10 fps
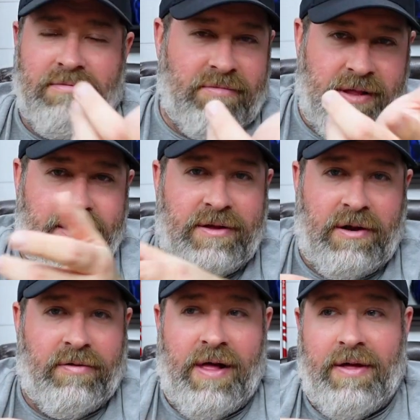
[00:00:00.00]

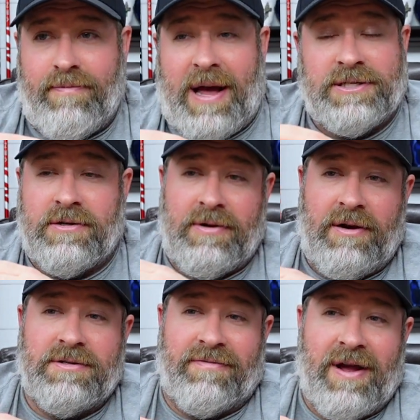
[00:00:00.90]
the past 2
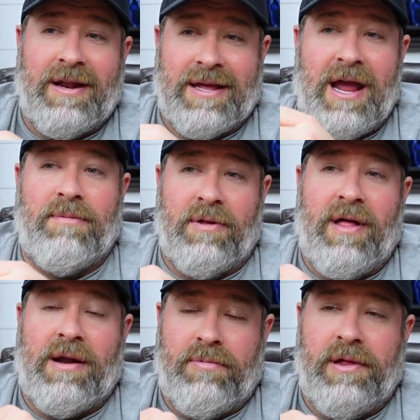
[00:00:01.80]
years, I've kind of gamed a
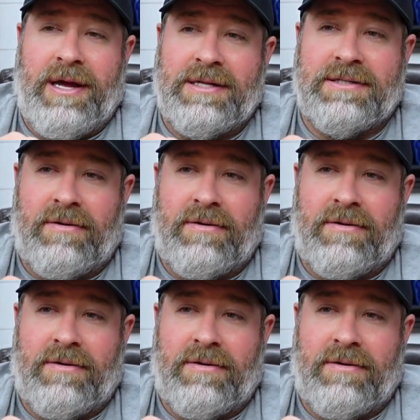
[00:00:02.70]
lot of blades,